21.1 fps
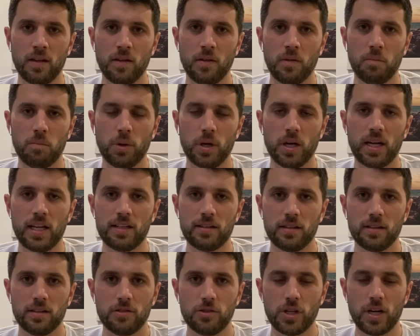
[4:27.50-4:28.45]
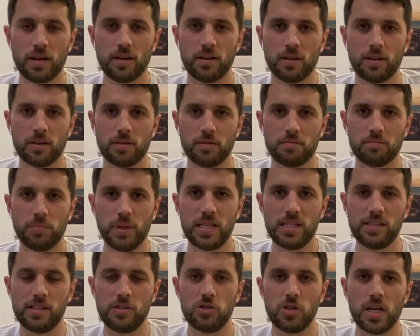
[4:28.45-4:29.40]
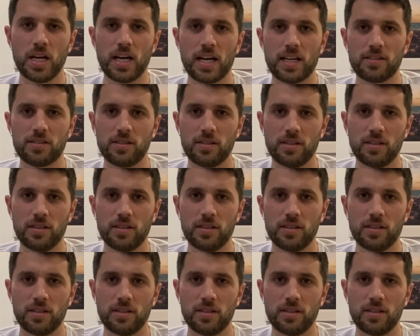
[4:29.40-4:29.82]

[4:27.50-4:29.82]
But PCGS